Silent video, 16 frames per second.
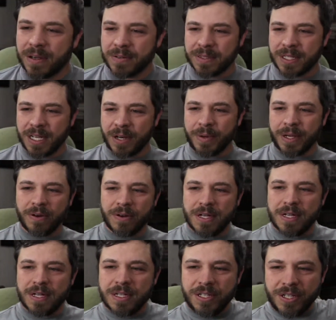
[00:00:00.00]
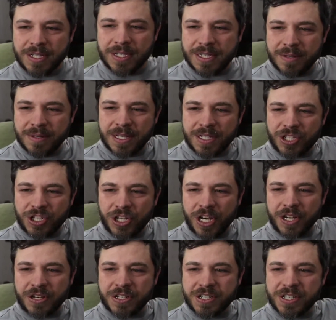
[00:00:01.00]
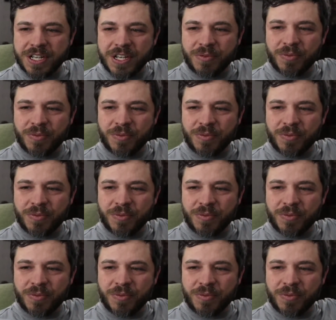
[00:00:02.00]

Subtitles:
we go. You can see the chairs